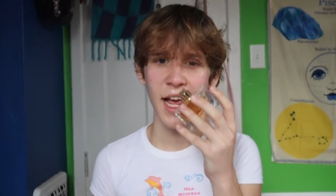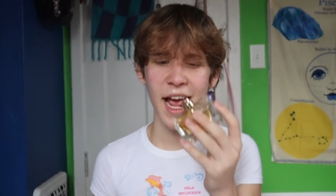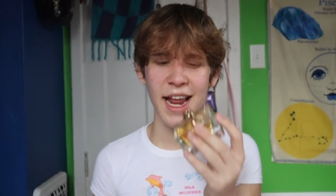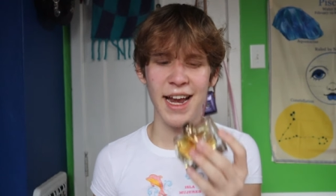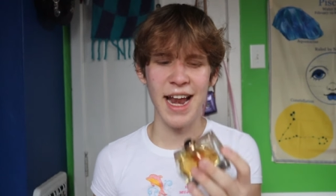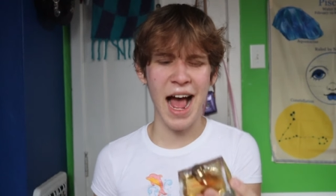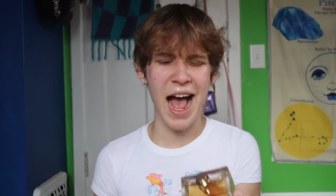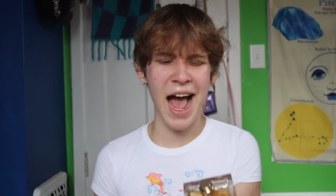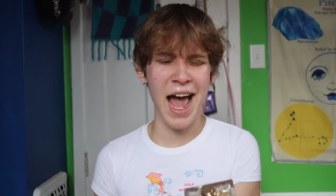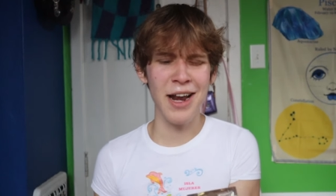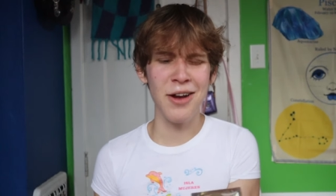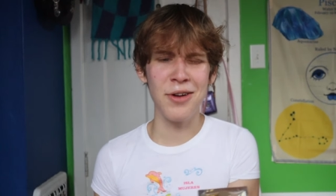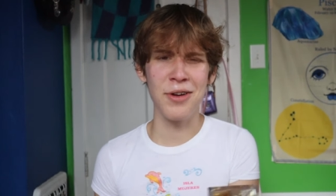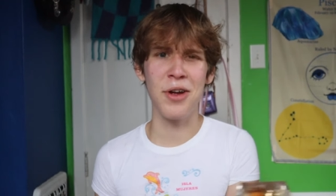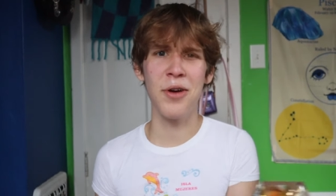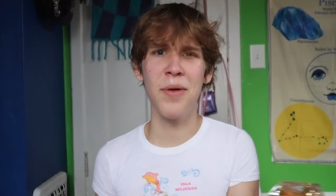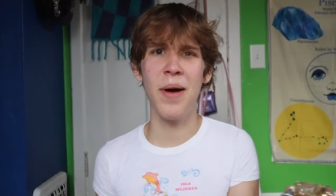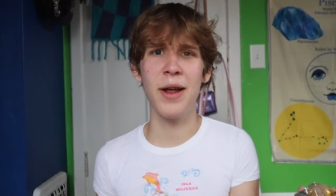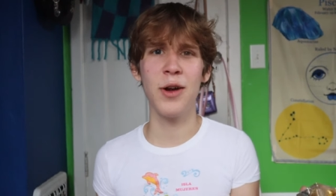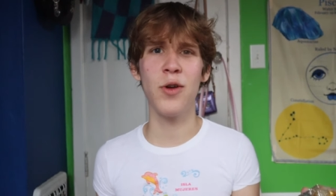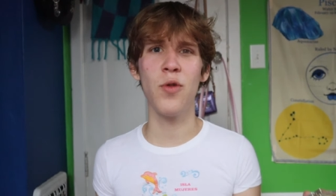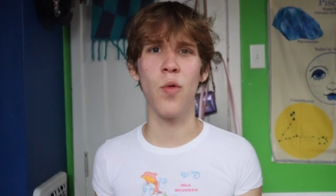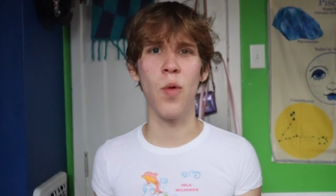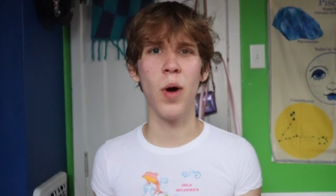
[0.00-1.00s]
And I don't
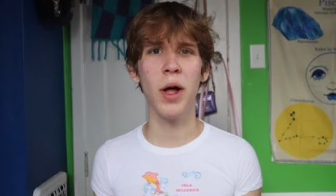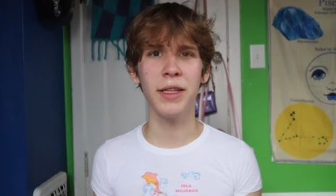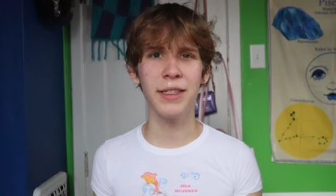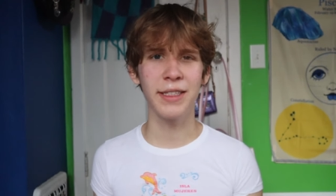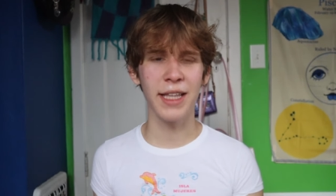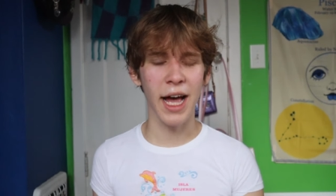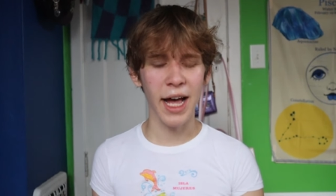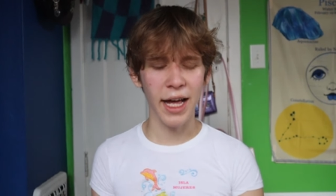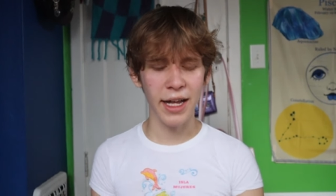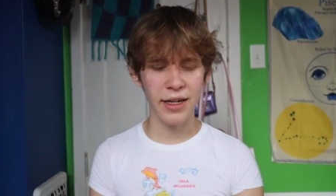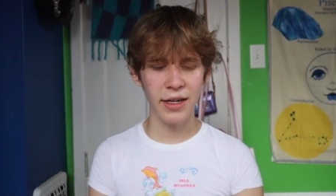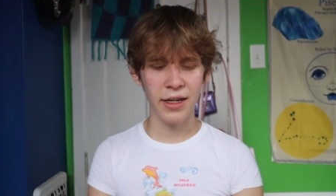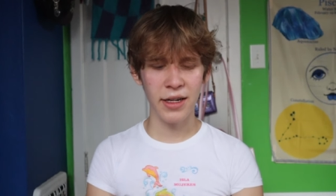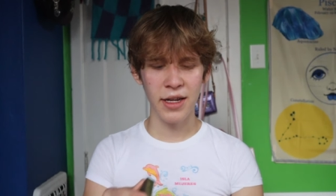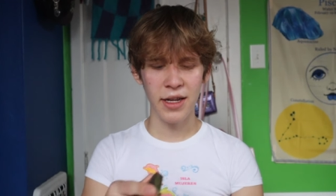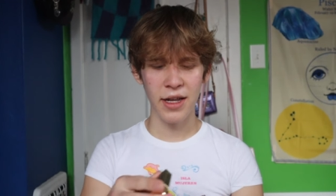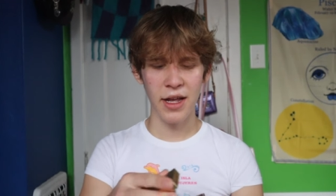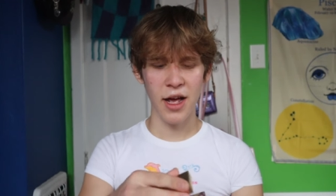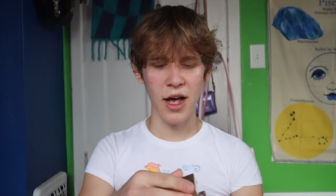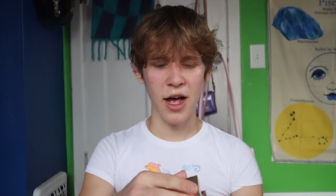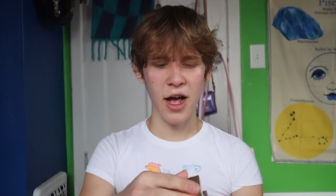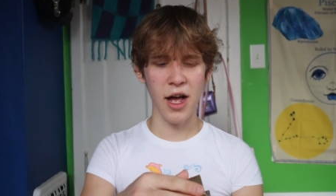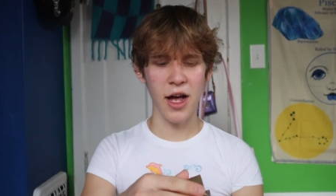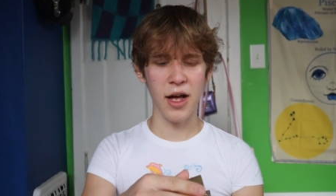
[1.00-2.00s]
know, I don't want that.
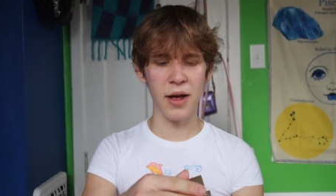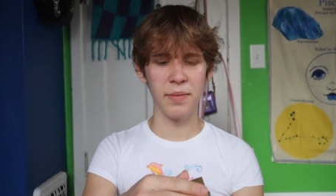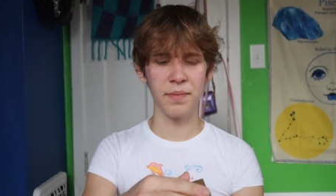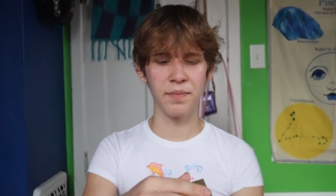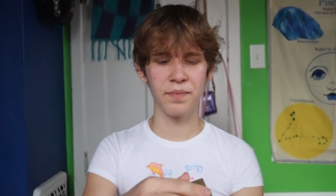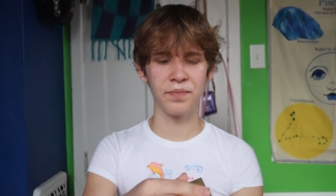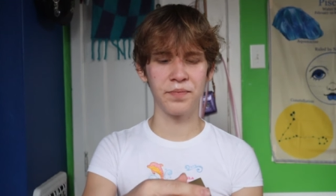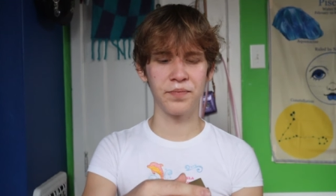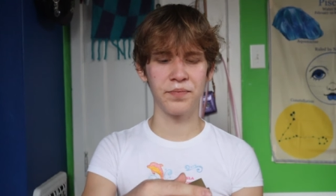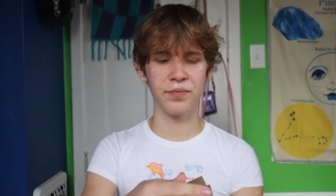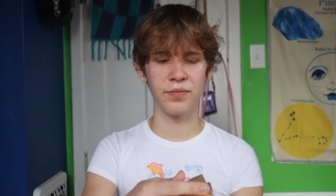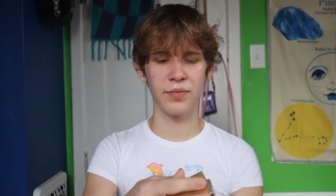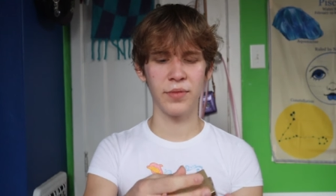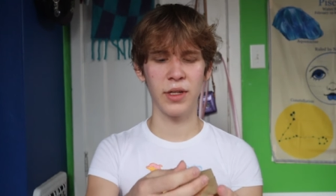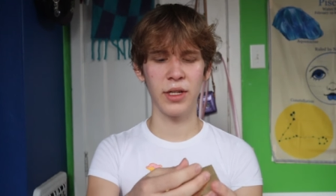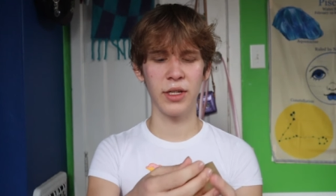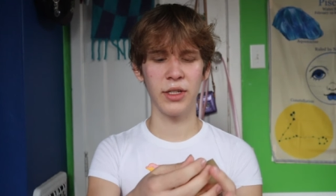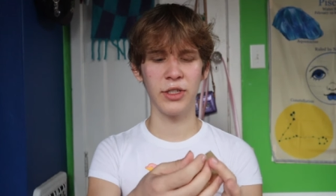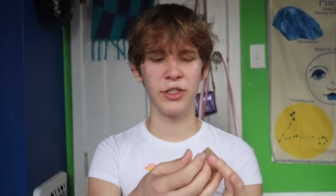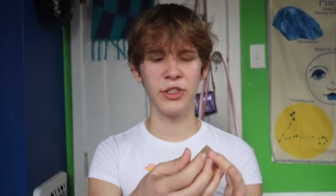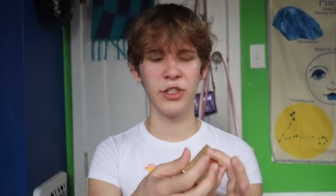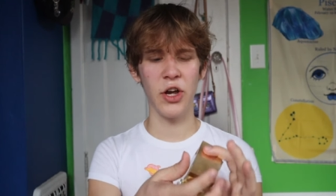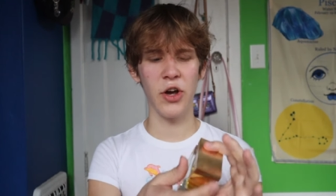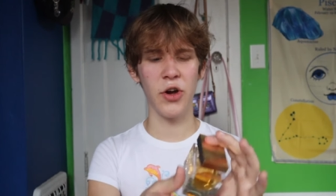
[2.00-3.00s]
Um,
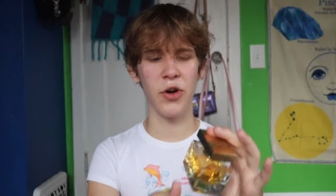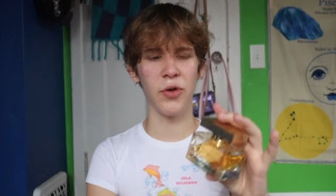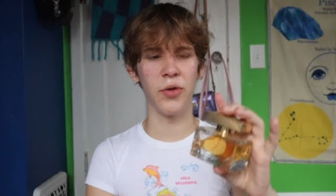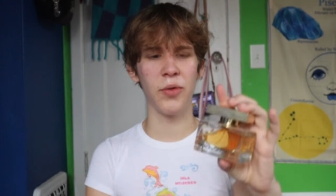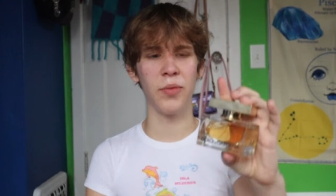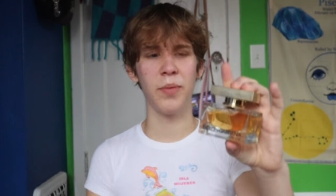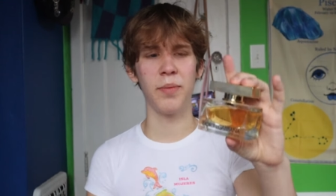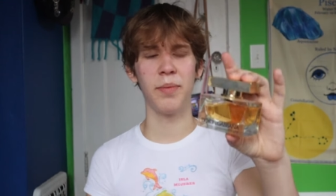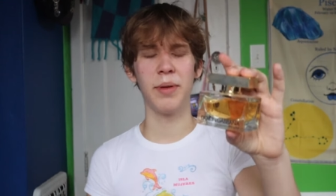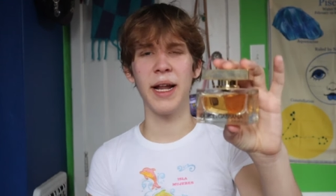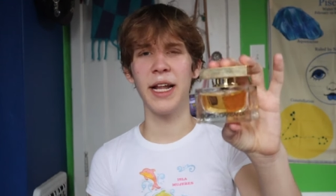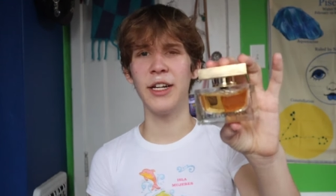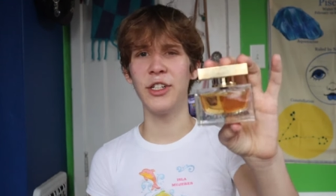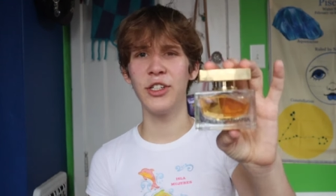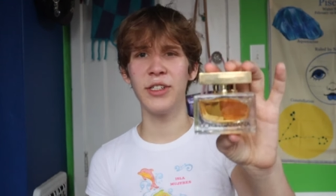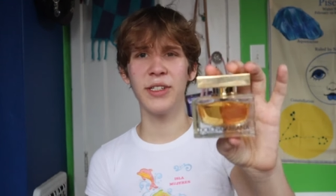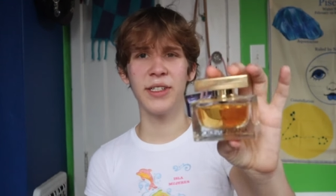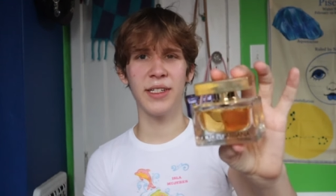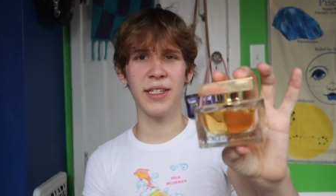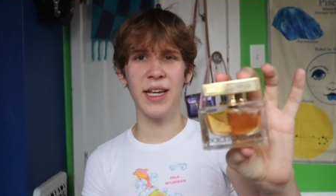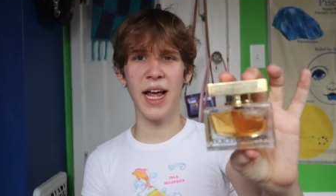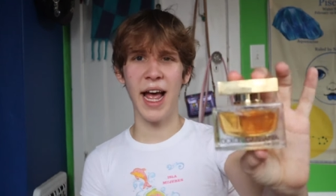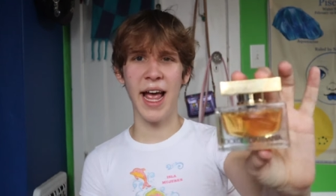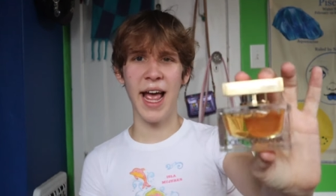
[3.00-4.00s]
so, but I
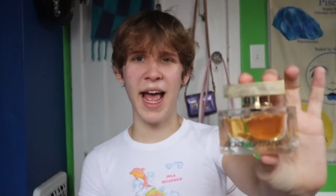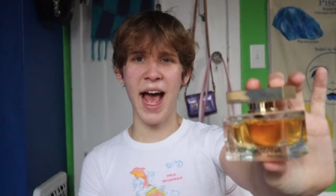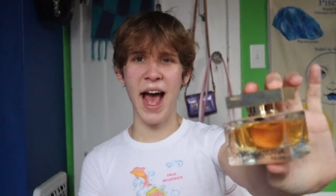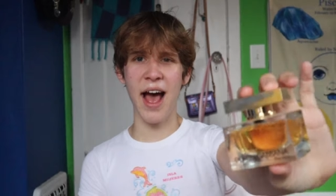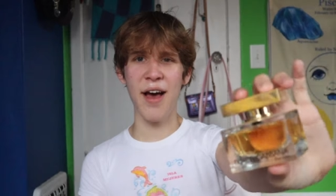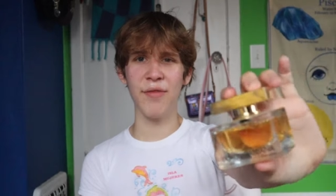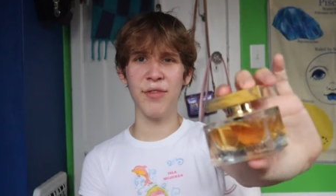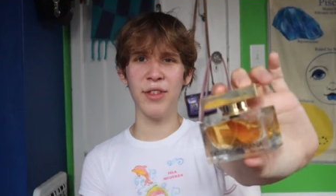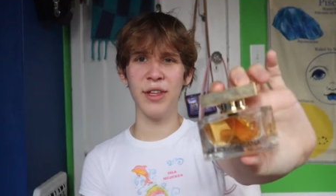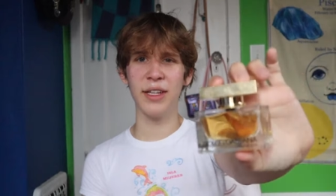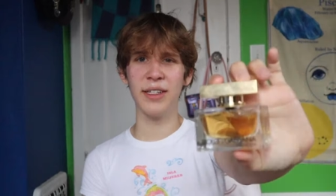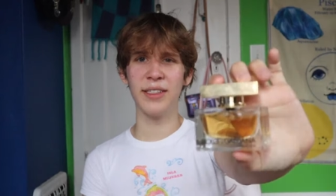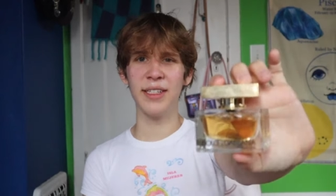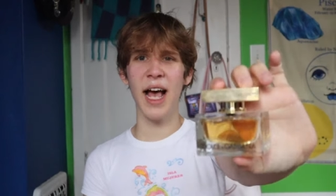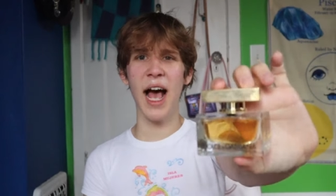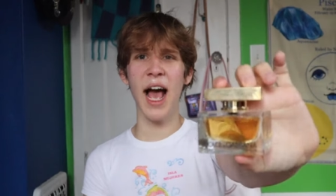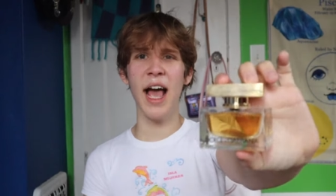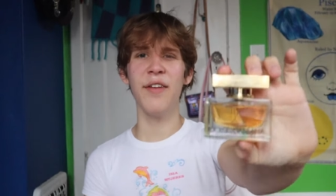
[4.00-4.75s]
just, I have this.